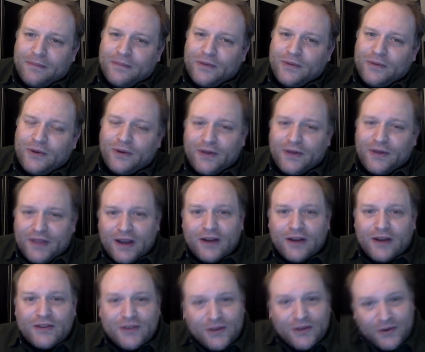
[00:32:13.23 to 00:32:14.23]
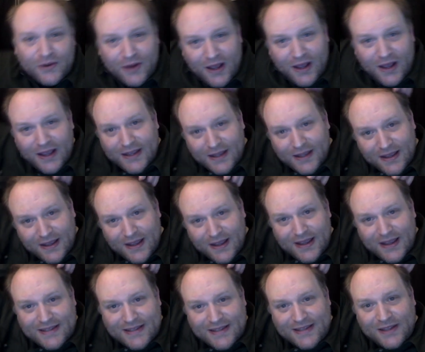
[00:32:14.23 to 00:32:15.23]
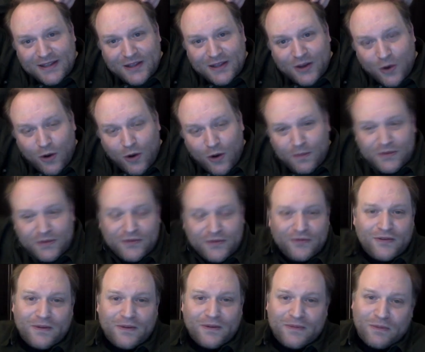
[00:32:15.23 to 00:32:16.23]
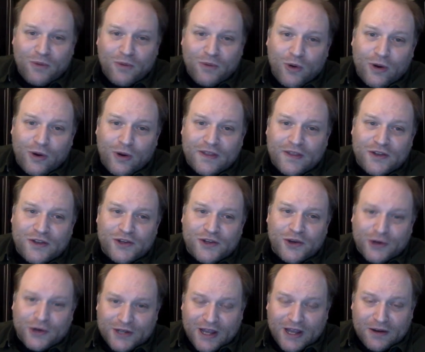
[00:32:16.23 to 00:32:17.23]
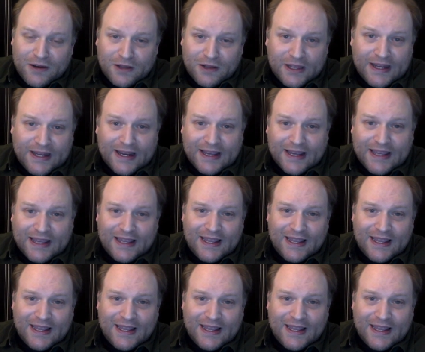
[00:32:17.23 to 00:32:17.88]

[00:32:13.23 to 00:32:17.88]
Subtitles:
who are there to steal a corpse from the morgue in the Jokertown Clinic,